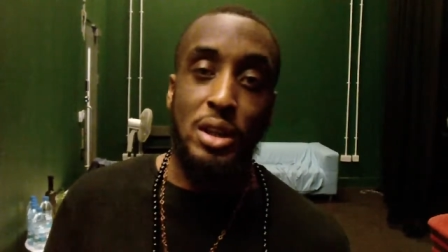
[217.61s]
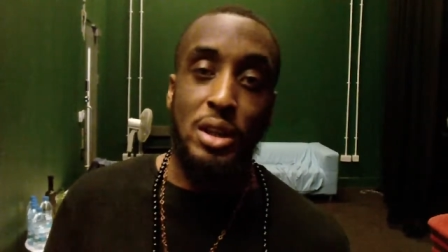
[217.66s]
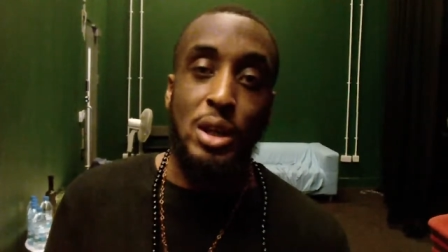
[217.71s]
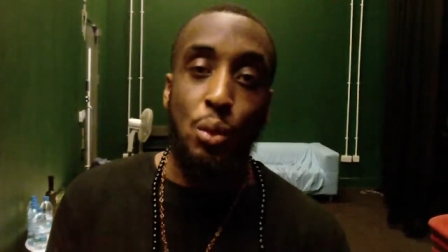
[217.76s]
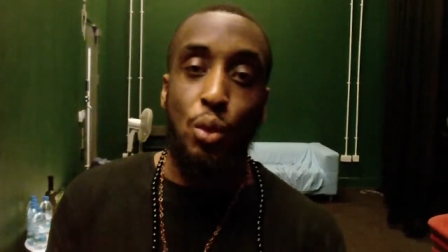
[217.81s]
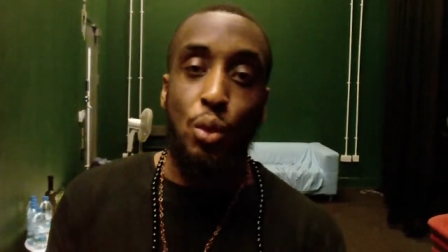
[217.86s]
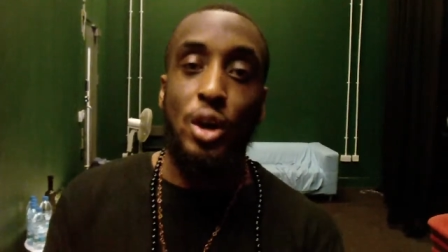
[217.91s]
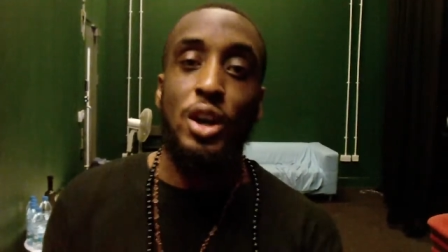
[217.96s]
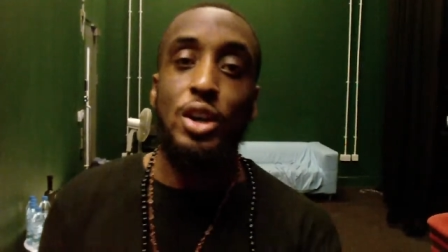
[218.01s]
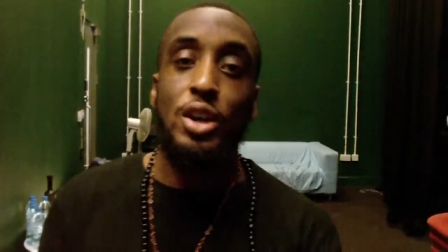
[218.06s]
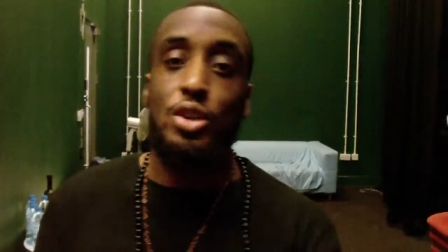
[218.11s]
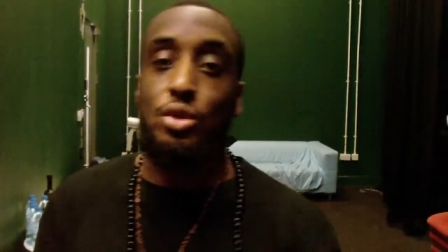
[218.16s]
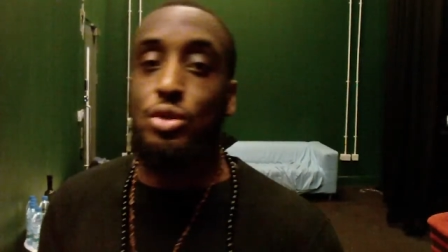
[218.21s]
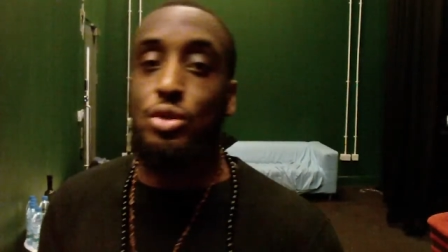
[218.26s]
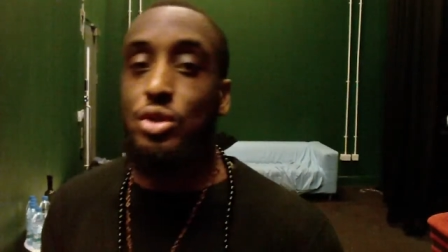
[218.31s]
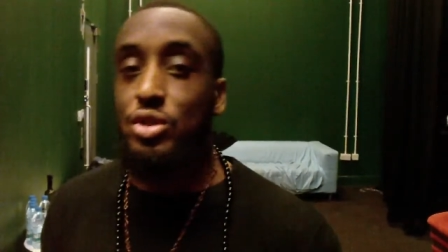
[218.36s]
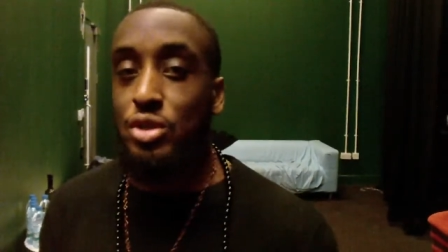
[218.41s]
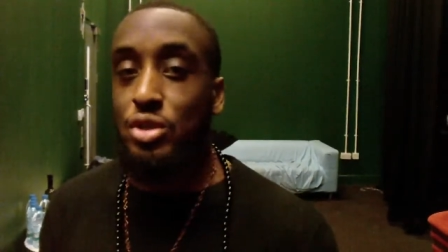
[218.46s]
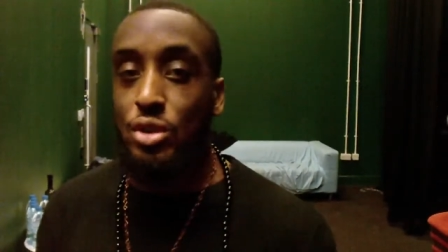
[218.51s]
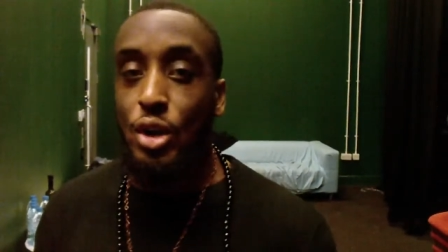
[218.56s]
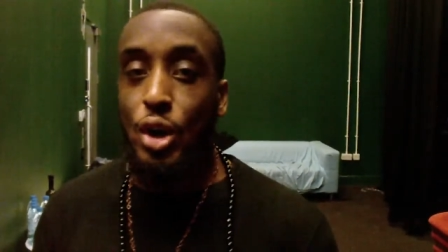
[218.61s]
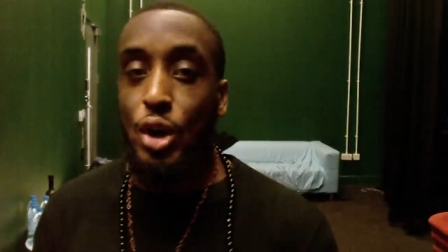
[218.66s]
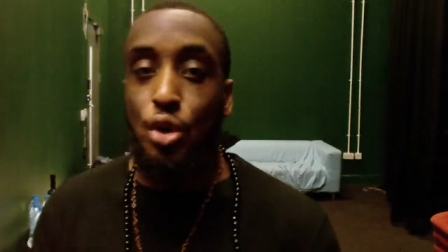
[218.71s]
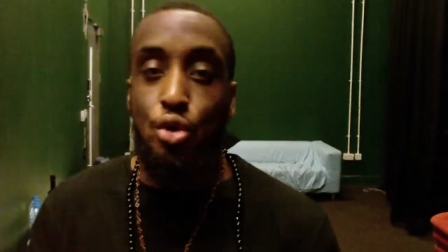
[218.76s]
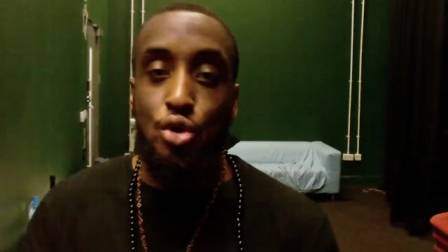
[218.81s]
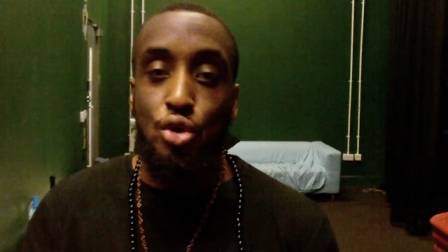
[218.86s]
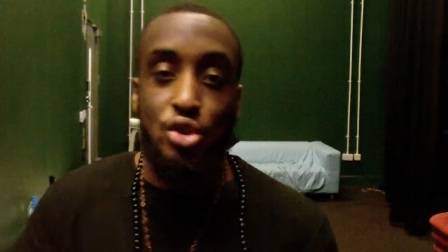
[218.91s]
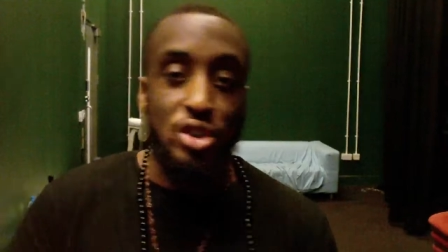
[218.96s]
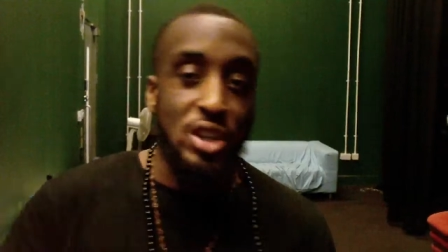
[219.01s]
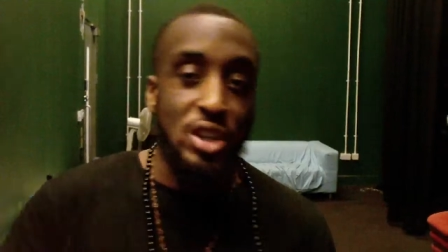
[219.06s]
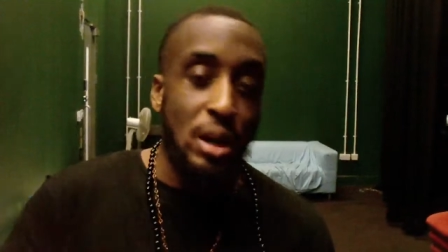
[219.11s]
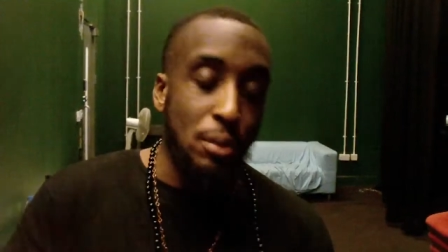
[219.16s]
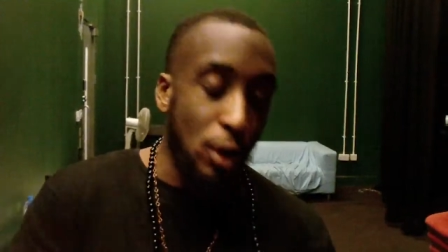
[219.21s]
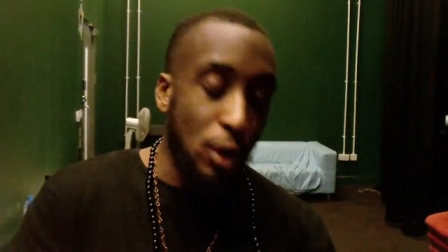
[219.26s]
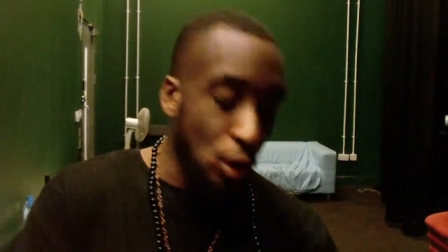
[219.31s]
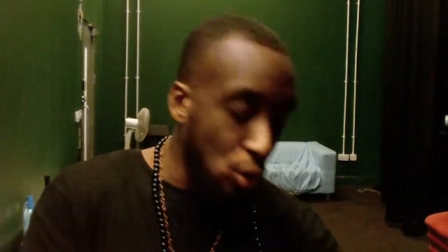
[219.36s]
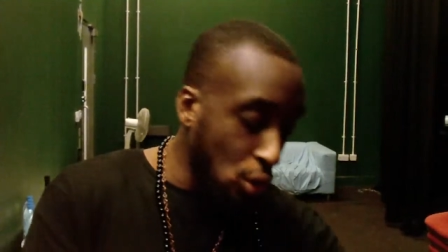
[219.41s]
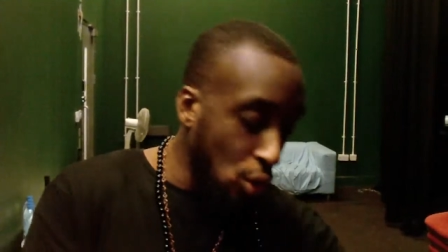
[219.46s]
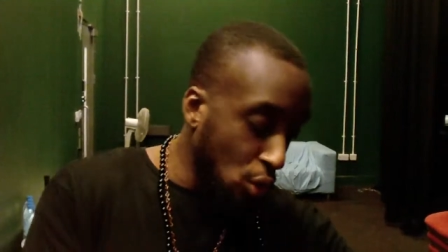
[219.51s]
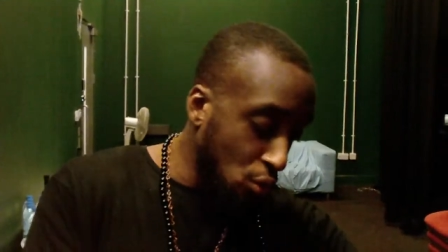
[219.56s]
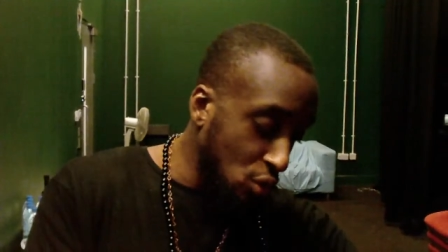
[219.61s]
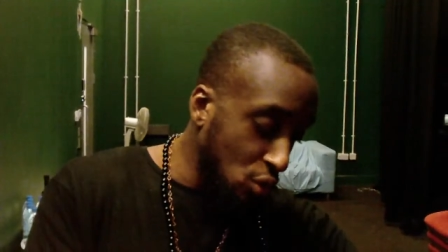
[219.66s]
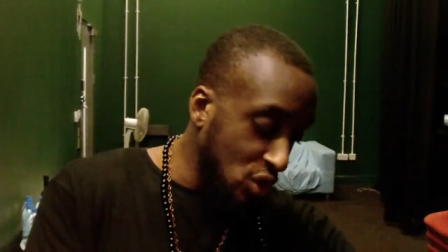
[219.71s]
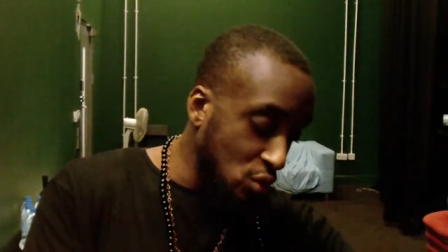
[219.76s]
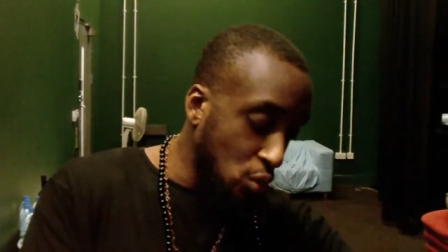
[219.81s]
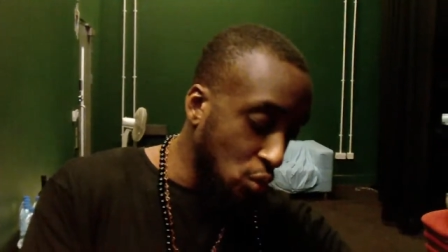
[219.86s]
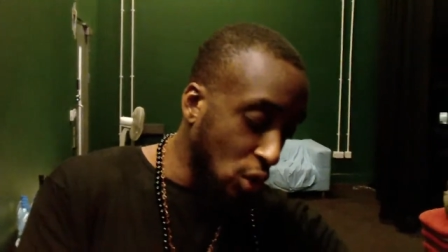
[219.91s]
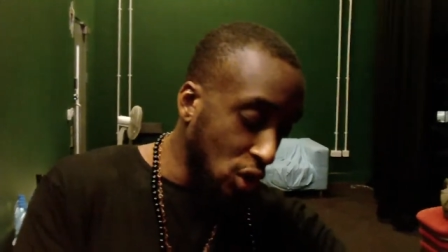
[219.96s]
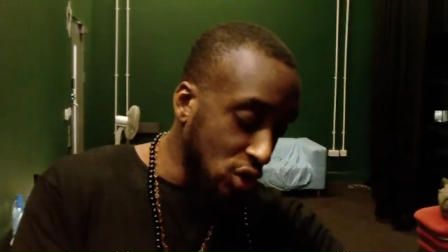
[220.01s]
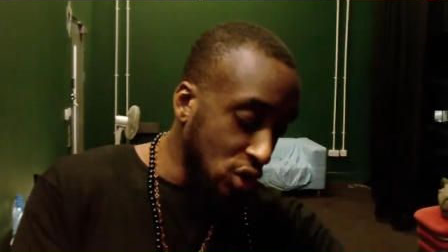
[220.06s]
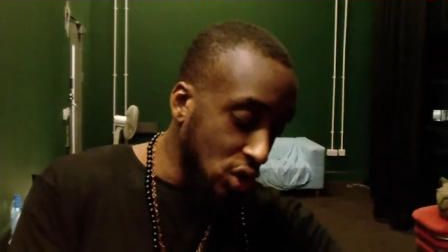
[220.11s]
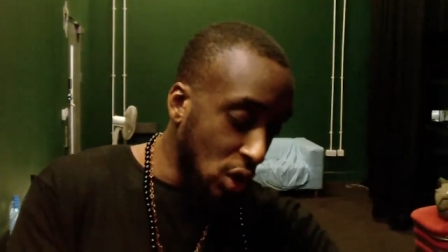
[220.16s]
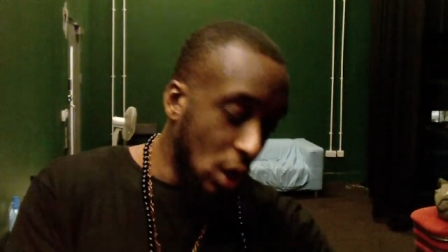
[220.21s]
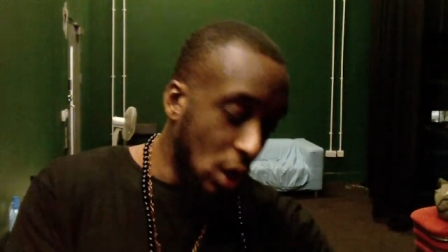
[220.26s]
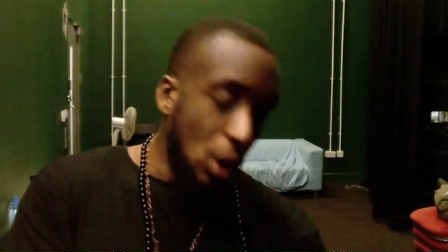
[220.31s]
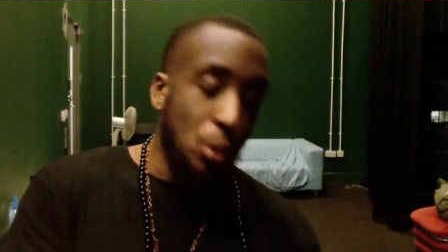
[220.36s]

network in unison, crucial time, the clock, wristwatch.